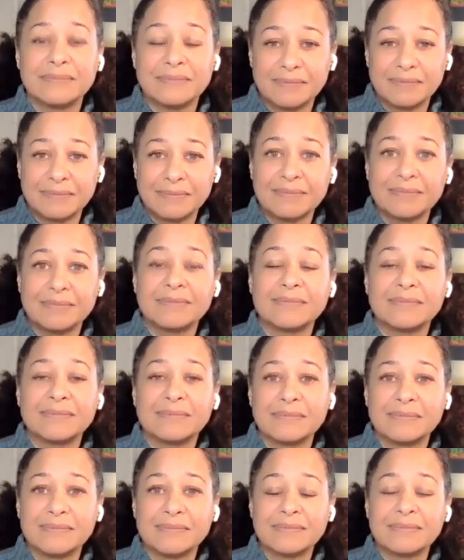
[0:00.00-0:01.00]

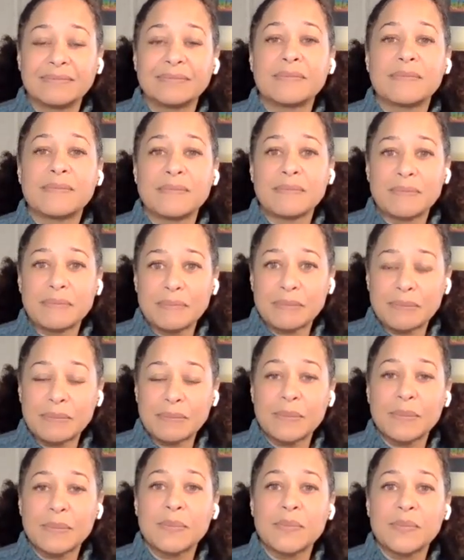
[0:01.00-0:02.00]

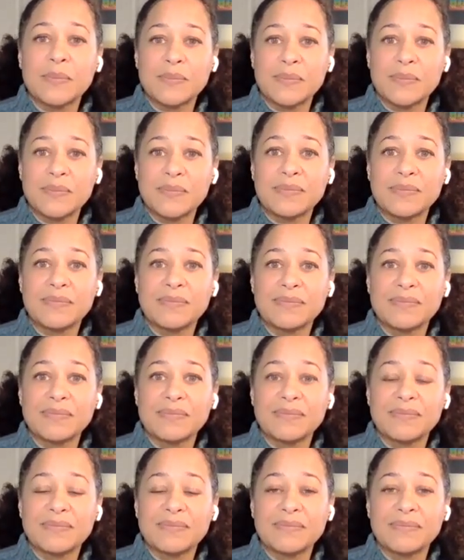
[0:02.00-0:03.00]

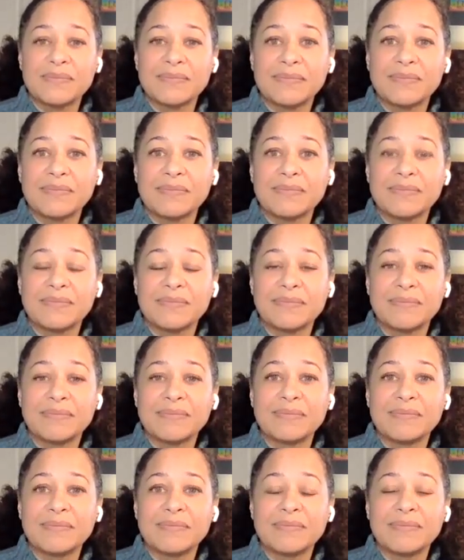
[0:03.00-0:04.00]

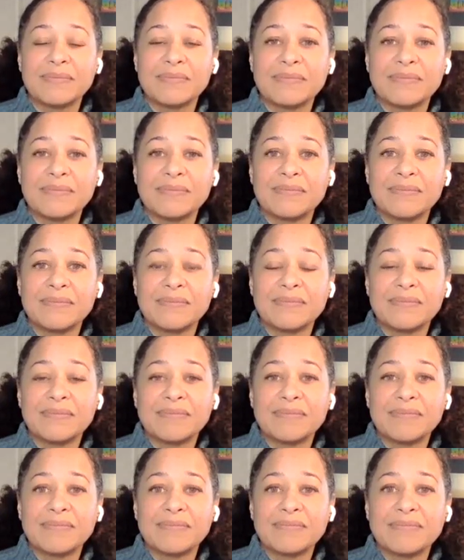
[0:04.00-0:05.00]

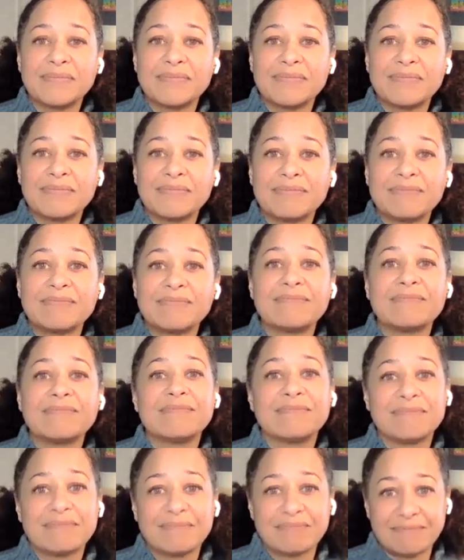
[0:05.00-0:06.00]

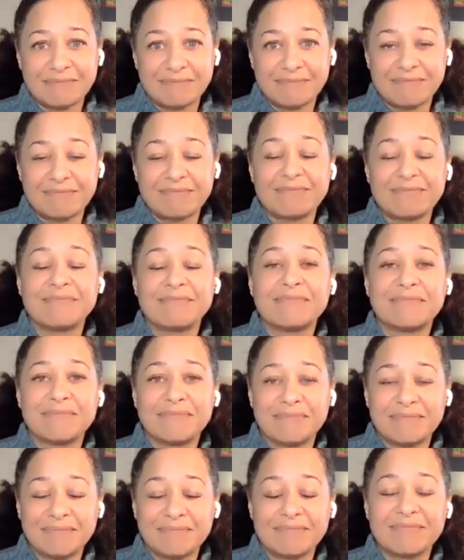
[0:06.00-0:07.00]

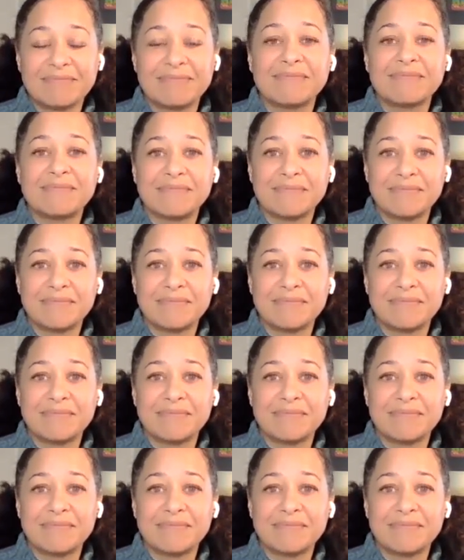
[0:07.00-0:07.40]
(not speaking)